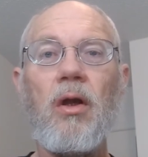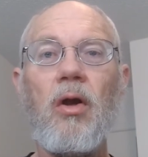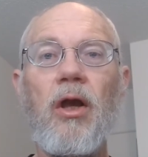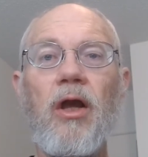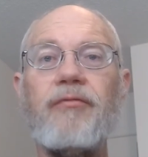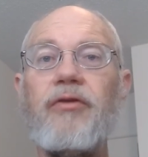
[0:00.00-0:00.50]

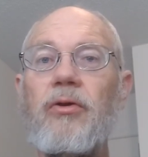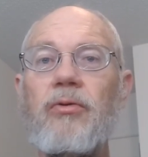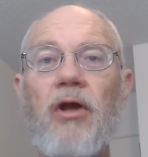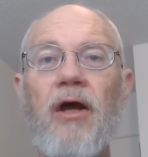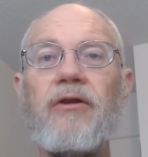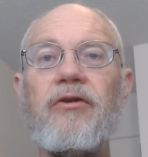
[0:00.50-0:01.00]
If the
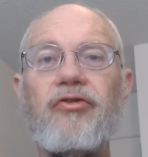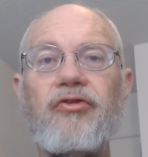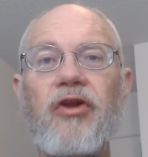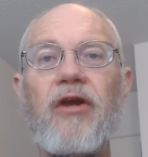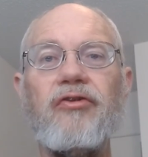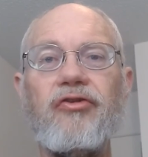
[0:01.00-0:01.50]
United
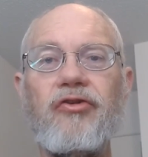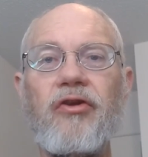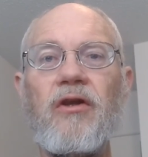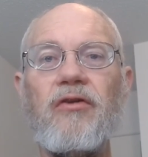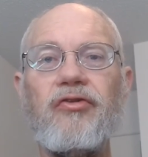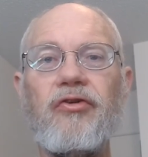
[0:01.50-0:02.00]
States
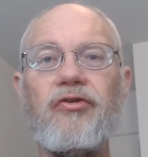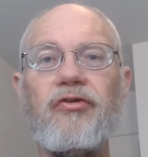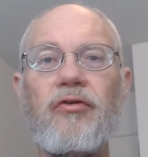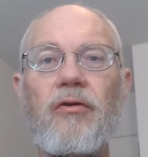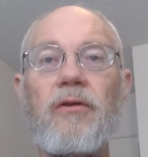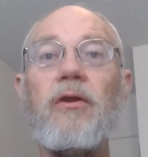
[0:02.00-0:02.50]

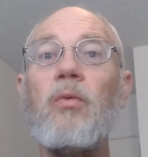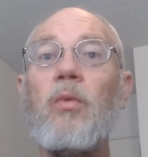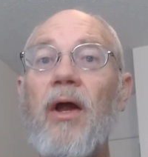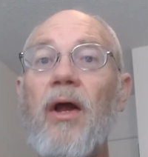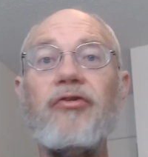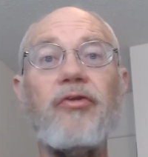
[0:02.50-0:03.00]
sneezes, the
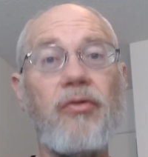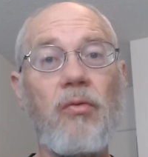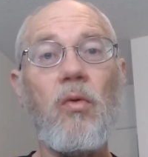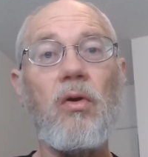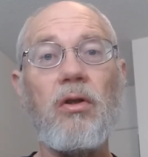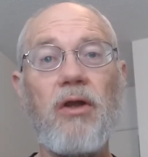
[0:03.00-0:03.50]
rest of the
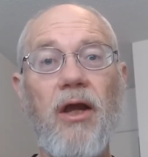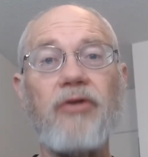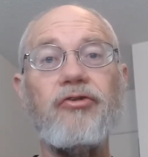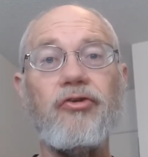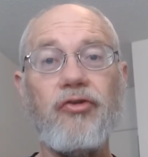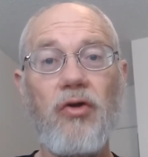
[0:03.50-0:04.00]
world
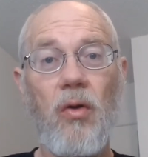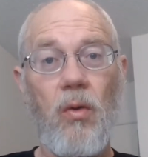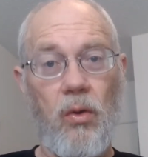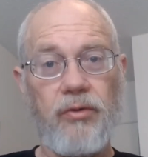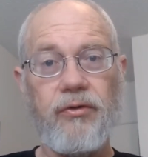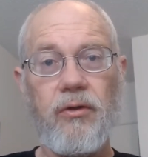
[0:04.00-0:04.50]
catches
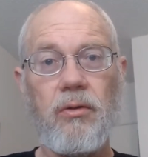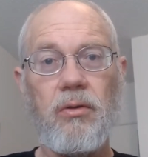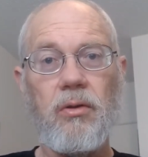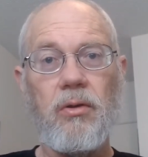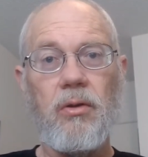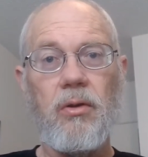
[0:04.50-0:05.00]
cold.
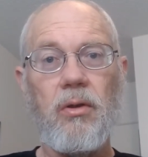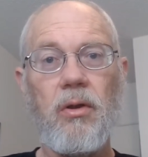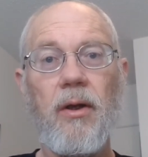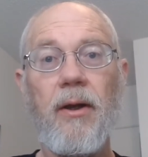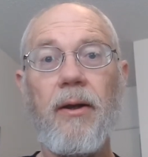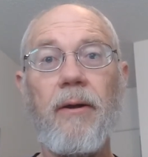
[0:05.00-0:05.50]

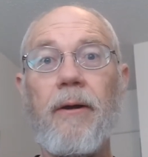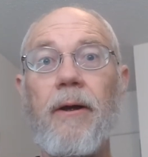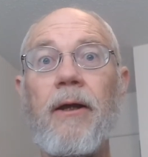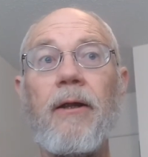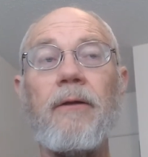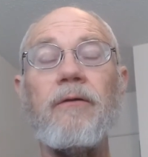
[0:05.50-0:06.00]

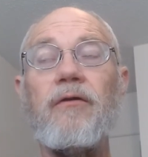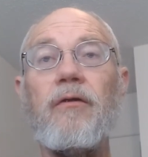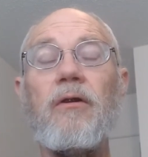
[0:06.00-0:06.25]
And